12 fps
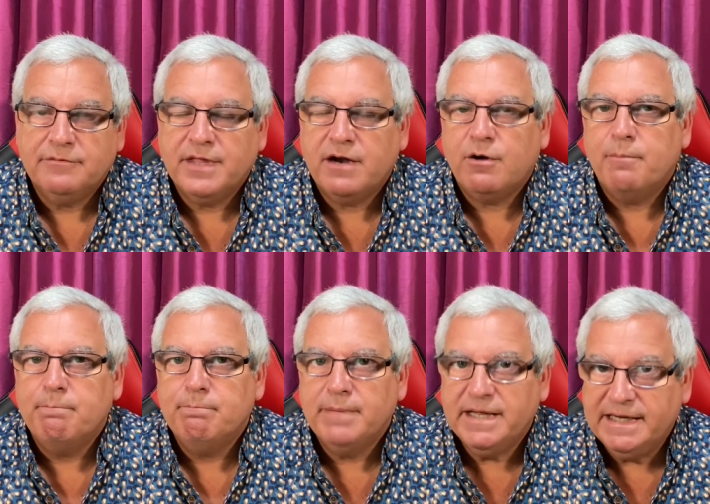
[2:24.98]
there are
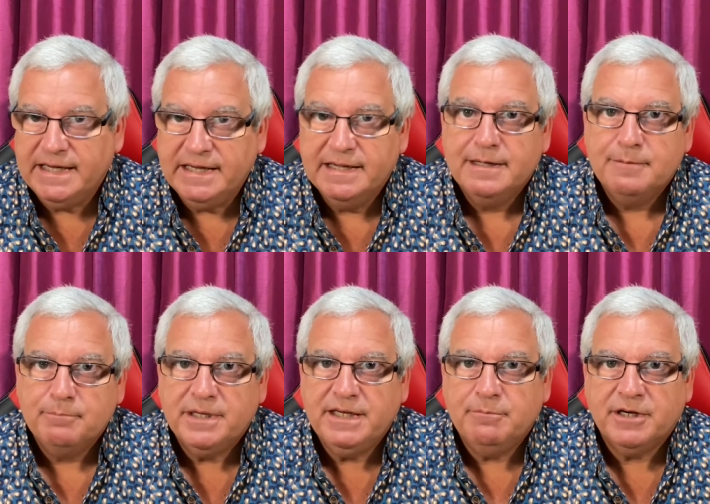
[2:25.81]
many
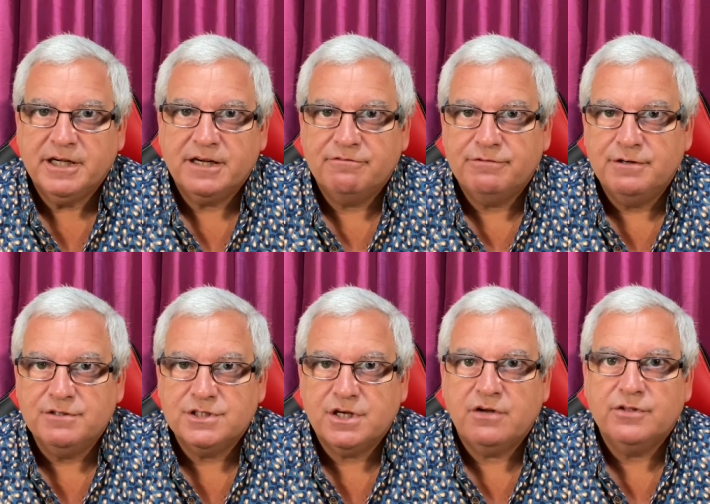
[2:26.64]

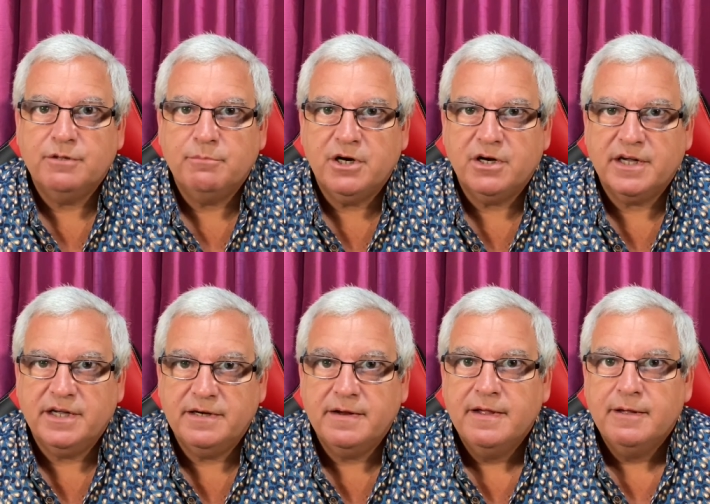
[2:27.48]
microphones on the
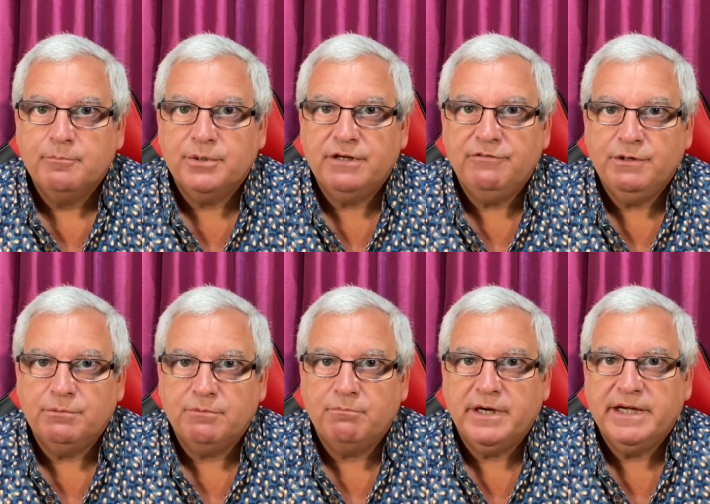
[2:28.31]
market, but if you want my